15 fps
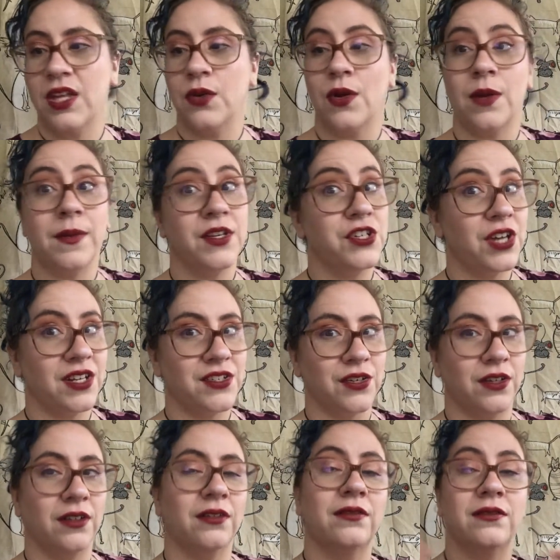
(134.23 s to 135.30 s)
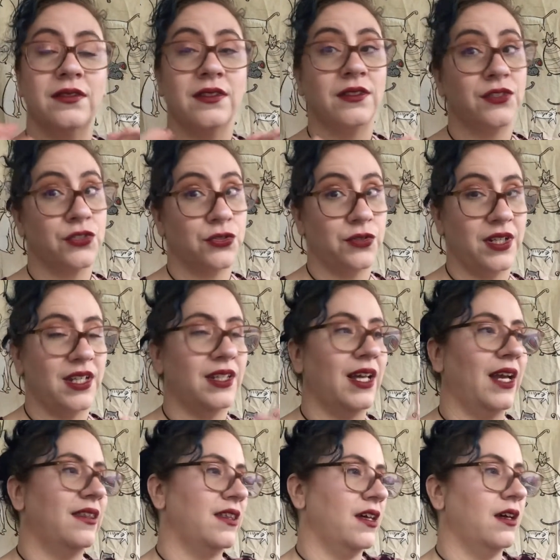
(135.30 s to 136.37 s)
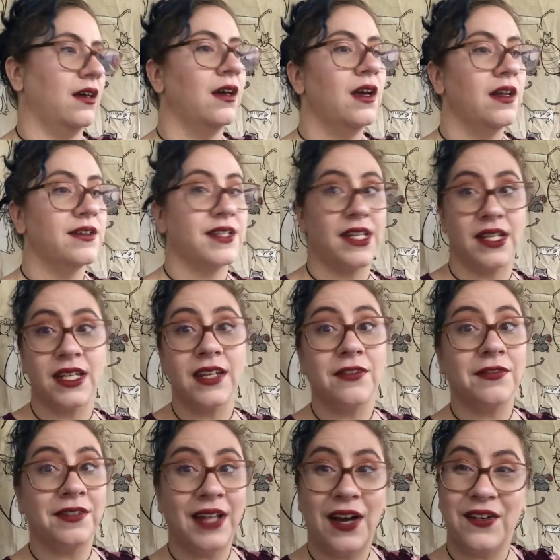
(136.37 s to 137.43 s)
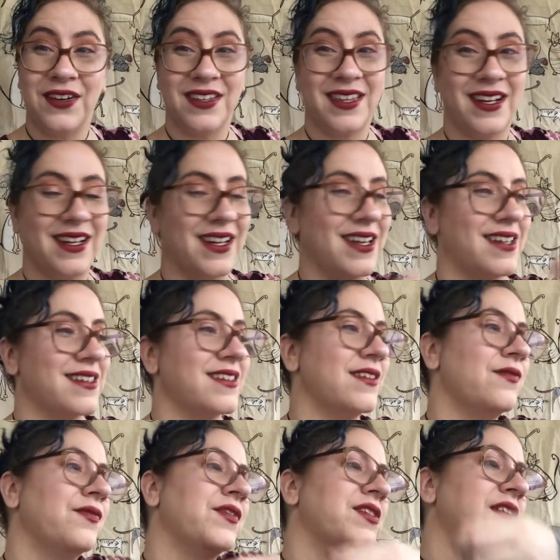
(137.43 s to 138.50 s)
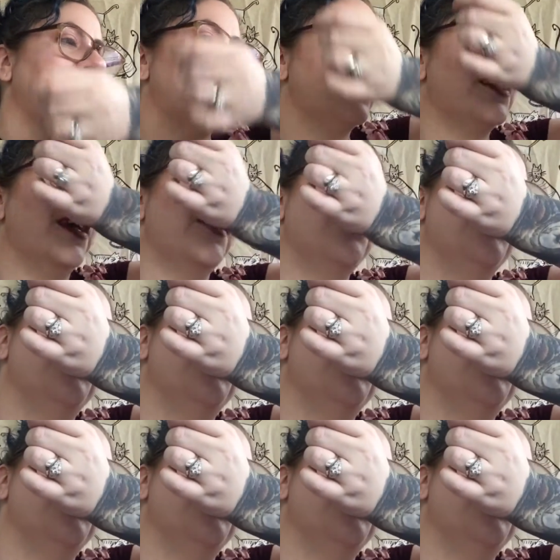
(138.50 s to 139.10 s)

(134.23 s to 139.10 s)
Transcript: But be gentle. Treat it like the delicate flower that it is. So let's see.